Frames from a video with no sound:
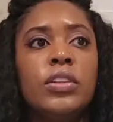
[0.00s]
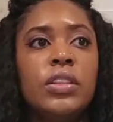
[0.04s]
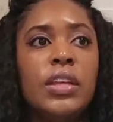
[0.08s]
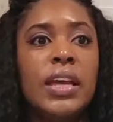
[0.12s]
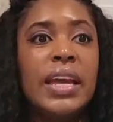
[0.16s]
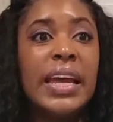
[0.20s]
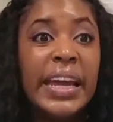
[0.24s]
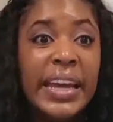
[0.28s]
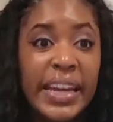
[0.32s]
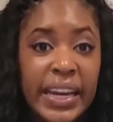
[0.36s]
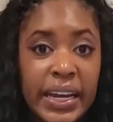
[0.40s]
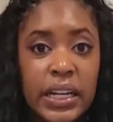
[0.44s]

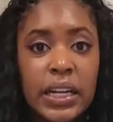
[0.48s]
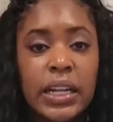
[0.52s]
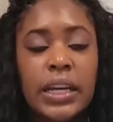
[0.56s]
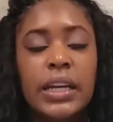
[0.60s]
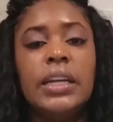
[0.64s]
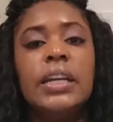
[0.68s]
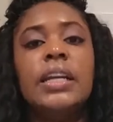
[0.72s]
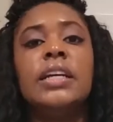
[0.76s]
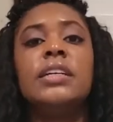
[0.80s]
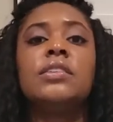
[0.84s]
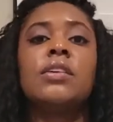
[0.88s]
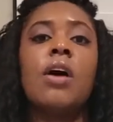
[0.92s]

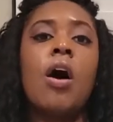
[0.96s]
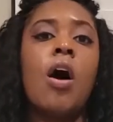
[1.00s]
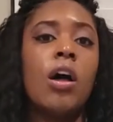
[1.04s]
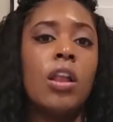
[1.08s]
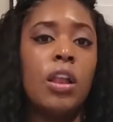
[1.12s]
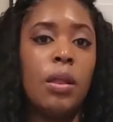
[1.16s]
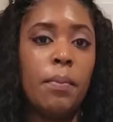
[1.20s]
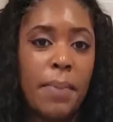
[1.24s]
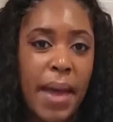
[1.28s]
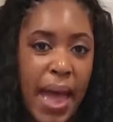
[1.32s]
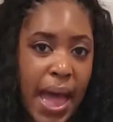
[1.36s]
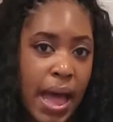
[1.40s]
healing is
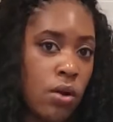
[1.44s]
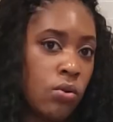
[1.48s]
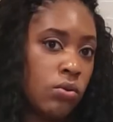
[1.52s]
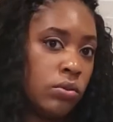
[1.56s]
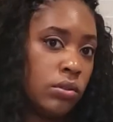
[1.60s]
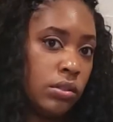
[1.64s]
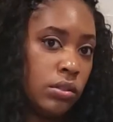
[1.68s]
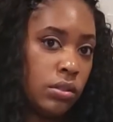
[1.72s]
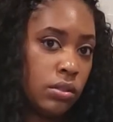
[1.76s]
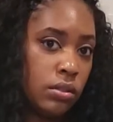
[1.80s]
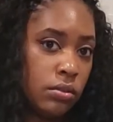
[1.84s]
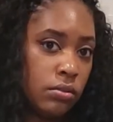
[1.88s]
all
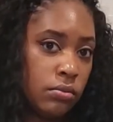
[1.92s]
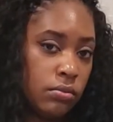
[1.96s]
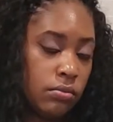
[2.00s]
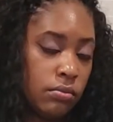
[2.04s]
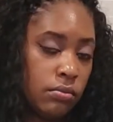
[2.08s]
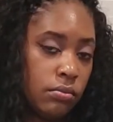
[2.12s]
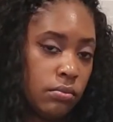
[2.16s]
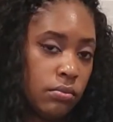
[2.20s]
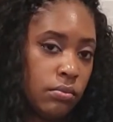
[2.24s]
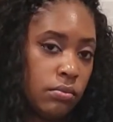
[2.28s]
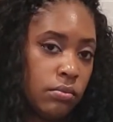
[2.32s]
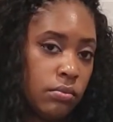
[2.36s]
about.
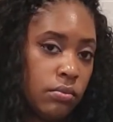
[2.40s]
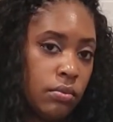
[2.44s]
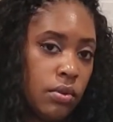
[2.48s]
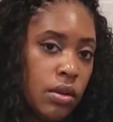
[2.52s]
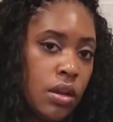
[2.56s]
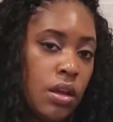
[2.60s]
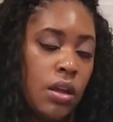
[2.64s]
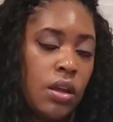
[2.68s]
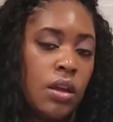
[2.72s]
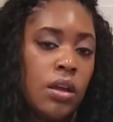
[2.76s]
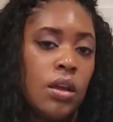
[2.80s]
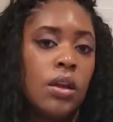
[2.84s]

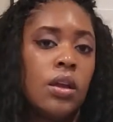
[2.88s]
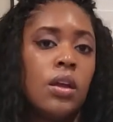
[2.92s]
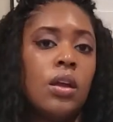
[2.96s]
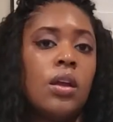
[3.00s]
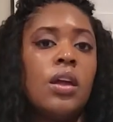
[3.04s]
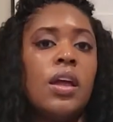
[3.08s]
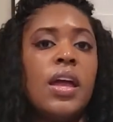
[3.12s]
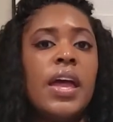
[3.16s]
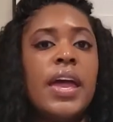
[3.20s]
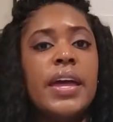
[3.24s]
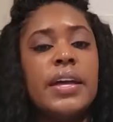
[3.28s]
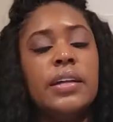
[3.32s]

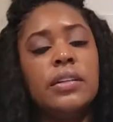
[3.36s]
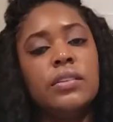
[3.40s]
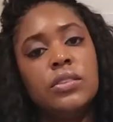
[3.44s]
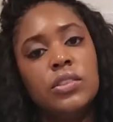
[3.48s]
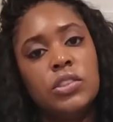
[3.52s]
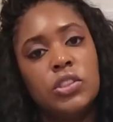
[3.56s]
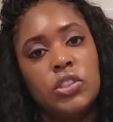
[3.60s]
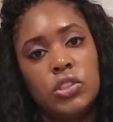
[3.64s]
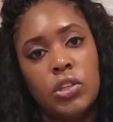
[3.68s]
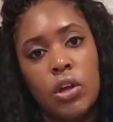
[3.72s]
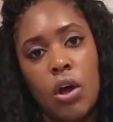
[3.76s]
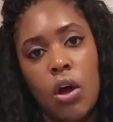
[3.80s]

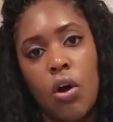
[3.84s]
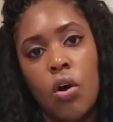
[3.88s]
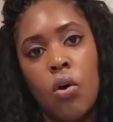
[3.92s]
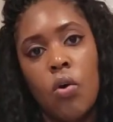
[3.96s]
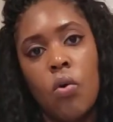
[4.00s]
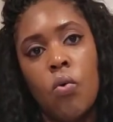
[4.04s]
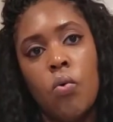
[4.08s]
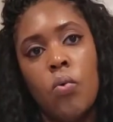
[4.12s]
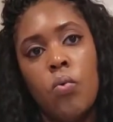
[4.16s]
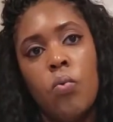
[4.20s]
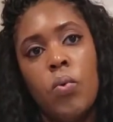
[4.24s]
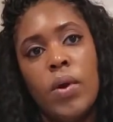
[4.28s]
And
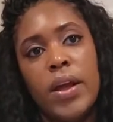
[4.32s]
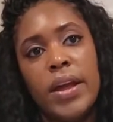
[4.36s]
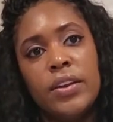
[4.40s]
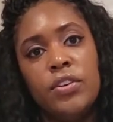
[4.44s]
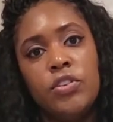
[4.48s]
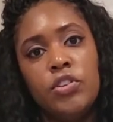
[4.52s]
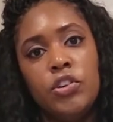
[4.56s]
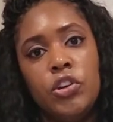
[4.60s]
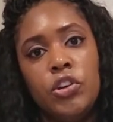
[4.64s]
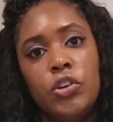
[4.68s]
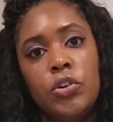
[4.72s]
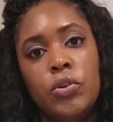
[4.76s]
so
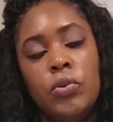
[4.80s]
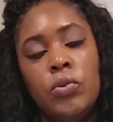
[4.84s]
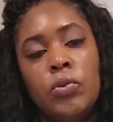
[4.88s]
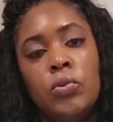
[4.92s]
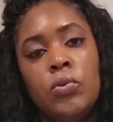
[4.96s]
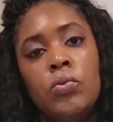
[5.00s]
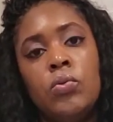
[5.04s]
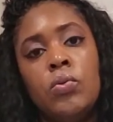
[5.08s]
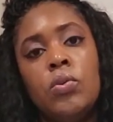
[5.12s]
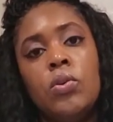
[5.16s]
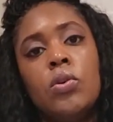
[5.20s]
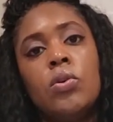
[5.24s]
when
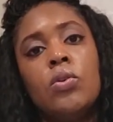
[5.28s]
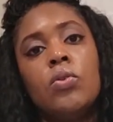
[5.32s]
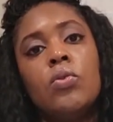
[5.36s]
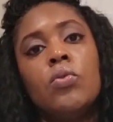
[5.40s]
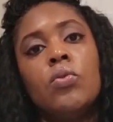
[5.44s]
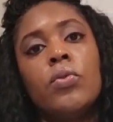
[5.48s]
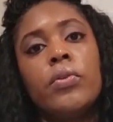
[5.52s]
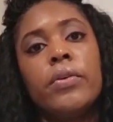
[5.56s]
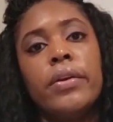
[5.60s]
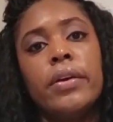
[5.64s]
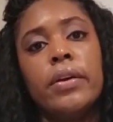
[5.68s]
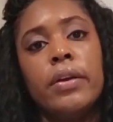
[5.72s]
you
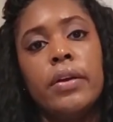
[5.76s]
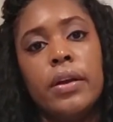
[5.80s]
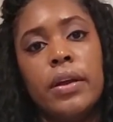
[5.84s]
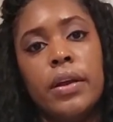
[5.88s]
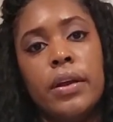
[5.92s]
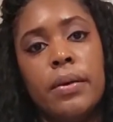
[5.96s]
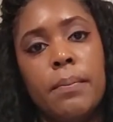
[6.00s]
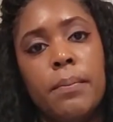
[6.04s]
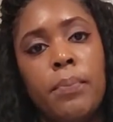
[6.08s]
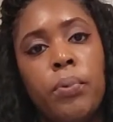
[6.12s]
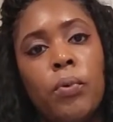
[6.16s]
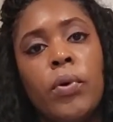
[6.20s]

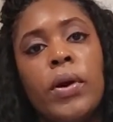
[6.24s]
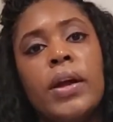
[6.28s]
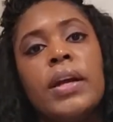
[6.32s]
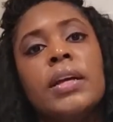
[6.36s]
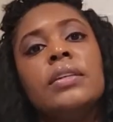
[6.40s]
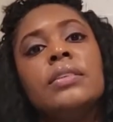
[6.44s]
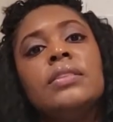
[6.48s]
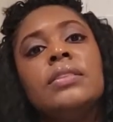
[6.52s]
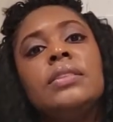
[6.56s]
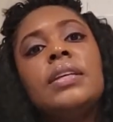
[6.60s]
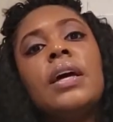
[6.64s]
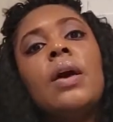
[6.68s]

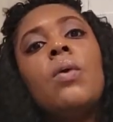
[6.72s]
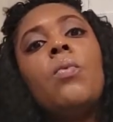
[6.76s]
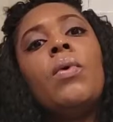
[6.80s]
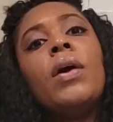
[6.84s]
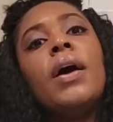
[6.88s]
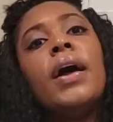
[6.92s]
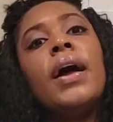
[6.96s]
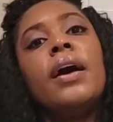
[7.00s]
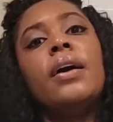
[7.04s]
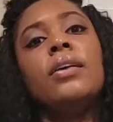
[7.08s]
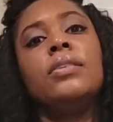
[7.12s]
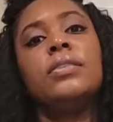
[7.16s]
bring
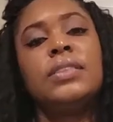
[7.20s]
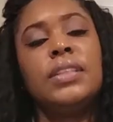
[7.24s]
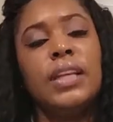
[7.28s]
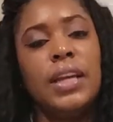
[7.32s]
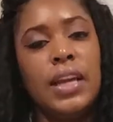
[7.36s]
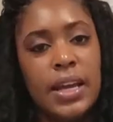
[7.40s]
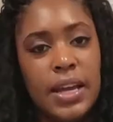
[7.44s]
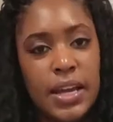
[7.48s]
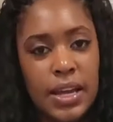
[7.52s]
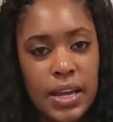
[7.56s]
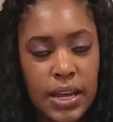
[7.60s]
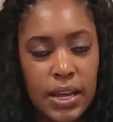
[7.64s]
someone else
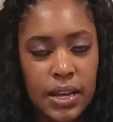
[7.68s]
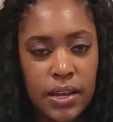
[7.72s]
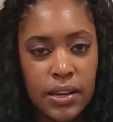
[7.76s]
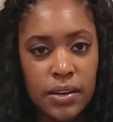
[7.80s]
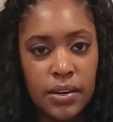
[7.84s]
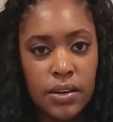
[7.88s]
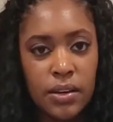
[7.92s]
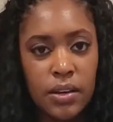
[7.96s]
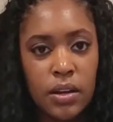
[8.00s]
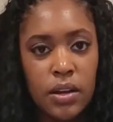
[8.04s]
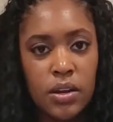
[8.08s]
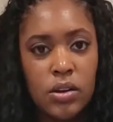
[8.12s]

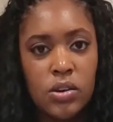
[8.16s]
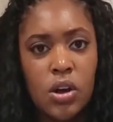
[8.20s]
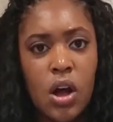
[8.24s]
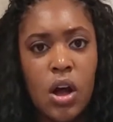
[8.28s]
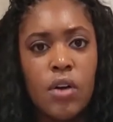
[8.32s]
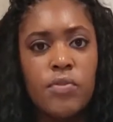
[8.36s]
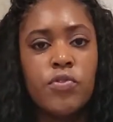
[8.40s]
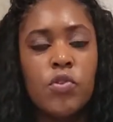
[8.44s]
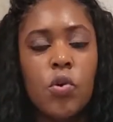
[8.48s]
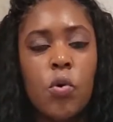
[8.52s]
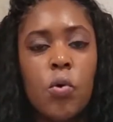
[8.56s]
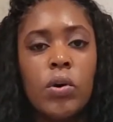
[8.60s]
in,
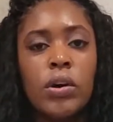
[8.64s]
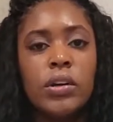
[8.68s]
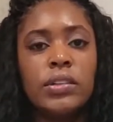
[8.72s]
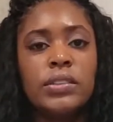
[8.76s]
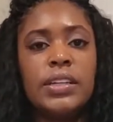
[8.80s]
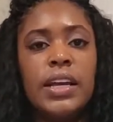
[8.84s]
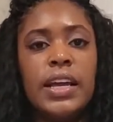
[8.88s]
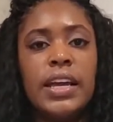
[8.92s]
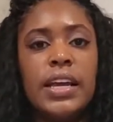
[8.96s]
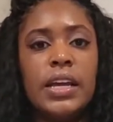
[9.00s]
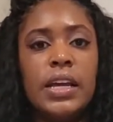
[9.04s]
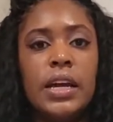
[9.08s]
of
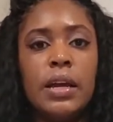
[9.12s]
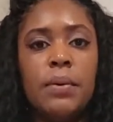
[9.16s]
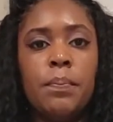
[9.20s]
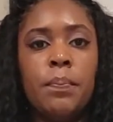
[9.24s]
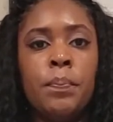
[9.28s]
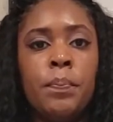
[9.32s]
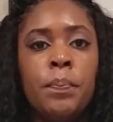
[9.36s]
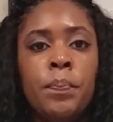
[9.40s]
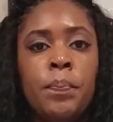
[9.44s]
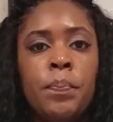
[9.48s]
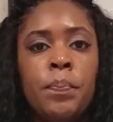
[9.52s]
course it